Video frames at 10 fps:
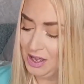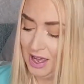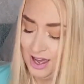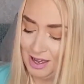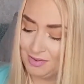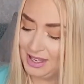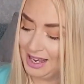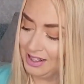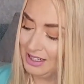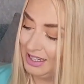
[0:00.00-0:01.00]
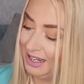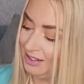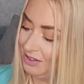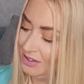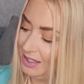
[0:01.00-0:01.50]
they actually
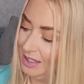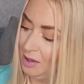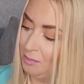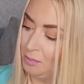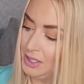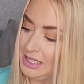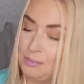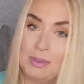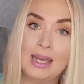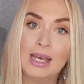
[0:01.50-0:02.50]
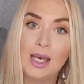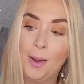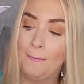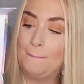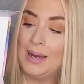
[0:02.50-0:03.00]
had lots of little pretty pink
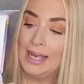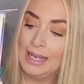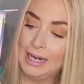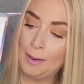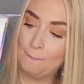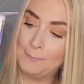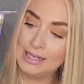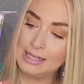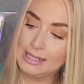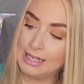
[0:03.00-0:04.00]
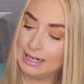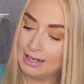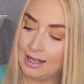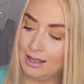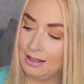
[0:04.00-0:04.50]
packing bits in
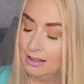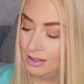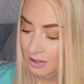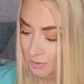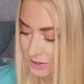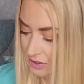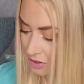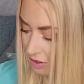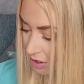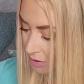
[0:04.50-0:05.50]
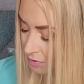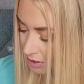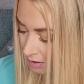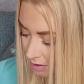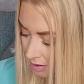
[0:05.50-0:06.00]
there, which is cute.
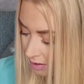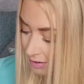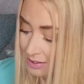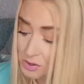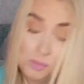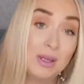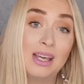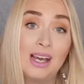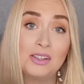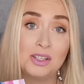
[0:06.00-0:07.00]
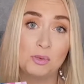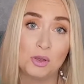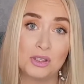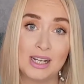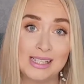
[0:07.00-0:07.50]
This would make actually, I suppose,
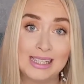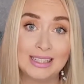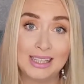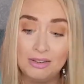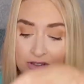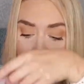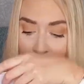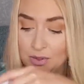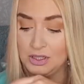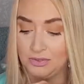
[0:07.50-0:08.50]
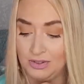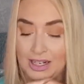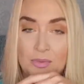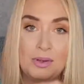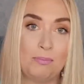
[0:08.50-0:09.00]
a nice little gift if you wanted to fill
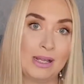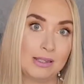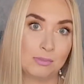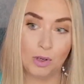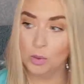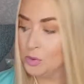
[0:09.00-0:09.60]
it with bits and bobs,